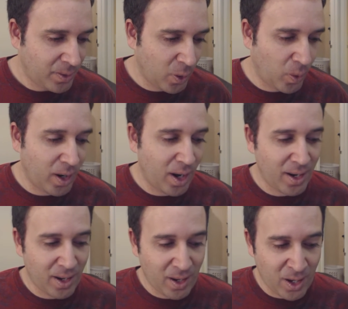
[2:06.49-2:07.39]
There
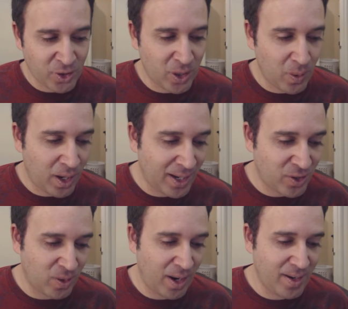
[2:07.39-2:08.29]
were also
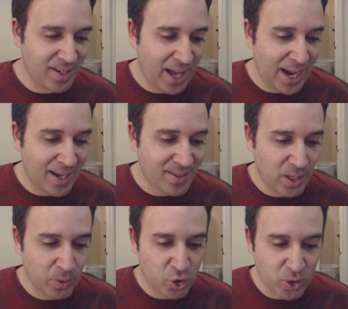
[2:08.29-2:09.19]
cuts around his eyes,
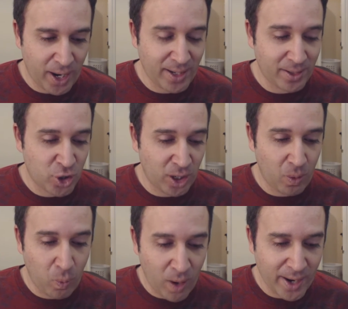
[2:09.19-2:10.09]
and he was trying to
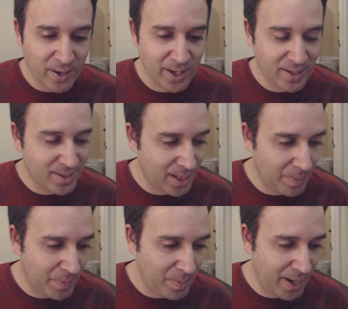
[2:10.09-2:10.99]
chuck water into
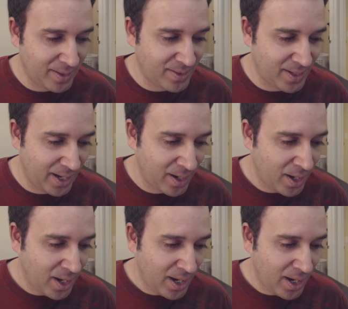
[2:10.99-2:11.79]
them, the man said.